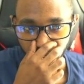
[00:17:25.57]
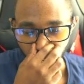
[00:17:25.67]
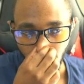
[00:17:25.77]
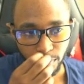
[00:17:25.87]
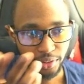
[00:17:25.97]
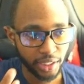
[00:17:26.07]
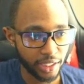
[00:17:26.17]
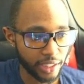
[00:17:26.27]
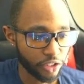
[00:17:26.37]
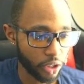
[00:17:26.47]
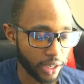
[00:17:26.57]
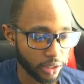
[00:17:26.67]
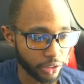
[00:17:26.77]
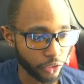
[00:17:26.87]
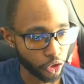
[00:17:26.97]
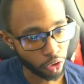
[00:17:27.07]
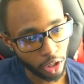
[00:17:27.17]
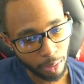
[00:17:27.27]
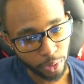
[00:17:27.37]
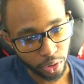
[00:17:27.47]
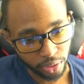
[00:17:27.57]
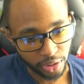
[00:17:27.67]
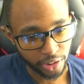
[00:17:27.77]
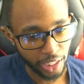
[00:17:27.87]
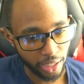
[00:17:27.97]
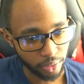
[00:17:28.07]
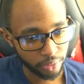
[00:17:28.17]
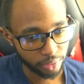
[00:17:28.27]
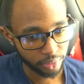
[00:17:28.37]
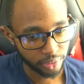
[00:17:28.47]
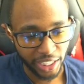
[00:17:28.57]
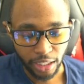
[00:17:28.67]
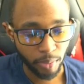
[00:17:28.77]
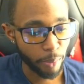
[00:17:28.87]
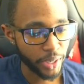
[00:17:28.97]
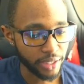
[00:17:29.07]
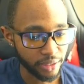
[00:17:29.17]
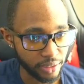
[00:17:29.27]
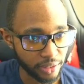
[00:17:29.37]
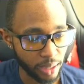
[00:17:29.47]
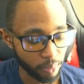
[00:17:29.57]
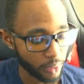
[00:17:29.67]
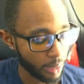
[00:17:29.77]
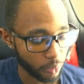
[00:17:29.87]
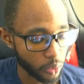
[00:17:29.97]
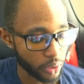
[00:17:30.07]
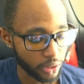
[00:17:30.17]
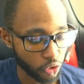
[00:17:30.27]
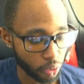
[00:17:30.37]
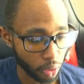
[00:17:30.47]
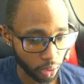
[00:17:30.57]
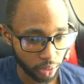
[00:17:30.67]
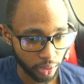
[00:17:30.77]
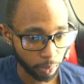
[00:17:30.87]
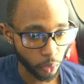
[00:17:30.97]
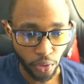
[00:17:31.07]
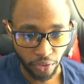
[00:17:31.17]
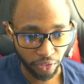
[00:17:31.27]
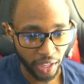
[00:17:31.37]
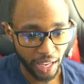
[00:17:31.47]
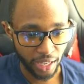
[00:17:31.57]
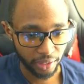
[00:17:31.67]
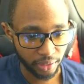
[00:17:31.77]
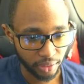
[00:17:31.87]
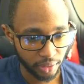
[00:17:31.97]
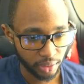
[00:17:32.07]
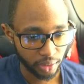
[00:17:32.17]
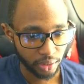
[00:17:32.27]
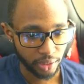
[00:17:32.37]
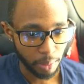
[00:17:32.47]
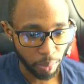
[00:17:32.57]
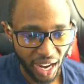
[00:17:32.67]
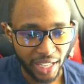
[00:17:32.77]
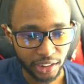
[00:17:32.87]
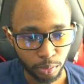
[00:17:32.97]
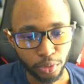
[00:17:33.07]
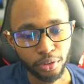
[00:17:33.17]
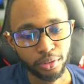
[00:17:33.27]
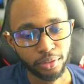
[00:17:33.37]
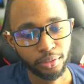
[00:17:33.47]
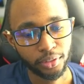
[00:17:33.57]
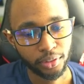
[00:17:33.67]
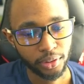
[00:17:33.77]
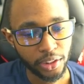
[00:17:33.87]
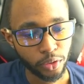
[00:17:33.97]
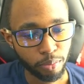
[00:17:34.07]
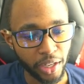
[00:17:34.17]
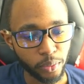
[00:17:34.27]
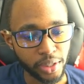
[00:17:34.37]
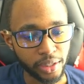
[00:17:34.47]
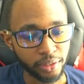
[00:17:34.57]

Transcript: Almost like he's trying to look for draw opportunities now. Take my pieces. I'm going to draw. I'm going to flag. Impossible. This was my win.